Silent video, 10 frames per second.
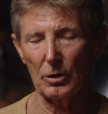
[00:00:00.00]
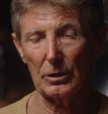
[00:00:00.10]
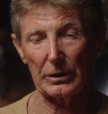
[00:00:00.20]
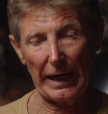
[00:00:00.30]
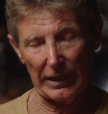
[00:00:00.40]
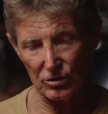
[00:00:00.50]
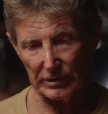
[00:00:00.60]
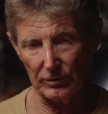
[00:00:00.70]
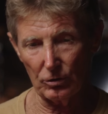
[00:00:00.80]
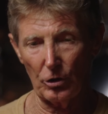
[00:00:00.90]

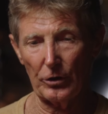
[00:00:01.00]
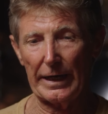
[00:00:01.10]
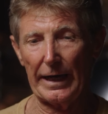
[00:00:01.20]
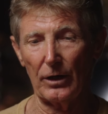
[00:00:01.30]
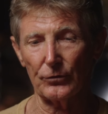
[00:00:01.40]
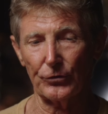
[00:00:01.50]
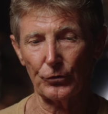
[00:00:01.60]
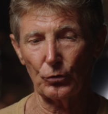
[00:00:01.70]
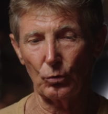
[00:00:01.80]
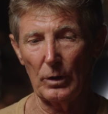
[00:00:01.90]
actually learn how
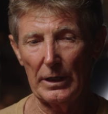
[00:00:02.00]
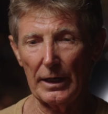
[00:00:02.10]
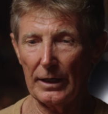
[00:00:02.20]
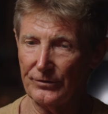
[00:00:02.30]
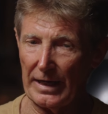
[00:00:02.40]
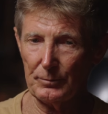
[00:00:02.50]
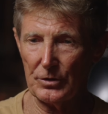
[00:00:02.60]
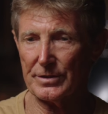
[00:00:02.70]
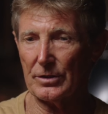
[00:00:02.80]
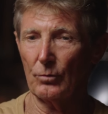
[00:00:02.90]
to adapt
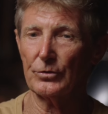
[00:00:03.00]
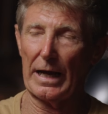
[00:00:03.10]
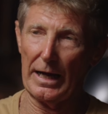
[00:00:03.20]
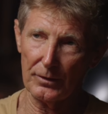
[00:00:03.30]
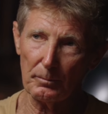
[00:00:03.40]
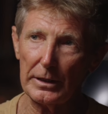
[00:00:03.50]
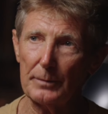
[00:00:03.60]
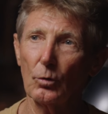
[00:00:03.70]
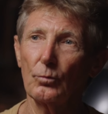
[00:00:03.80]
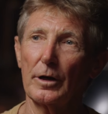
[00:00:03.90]
yourself to other
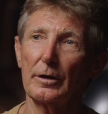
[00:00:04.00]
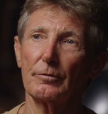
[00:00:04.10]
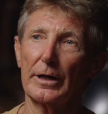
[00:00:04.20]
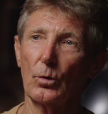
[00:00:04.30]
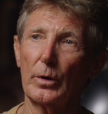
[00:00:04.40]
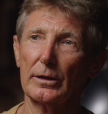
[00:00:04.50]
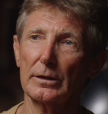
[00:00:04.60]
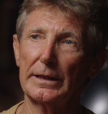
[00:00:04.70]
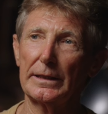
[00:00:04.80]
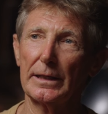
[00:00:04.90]
people very, very
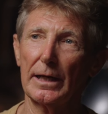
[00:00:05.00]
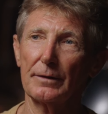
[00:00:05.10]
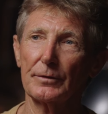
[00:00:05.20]
quickly, and everything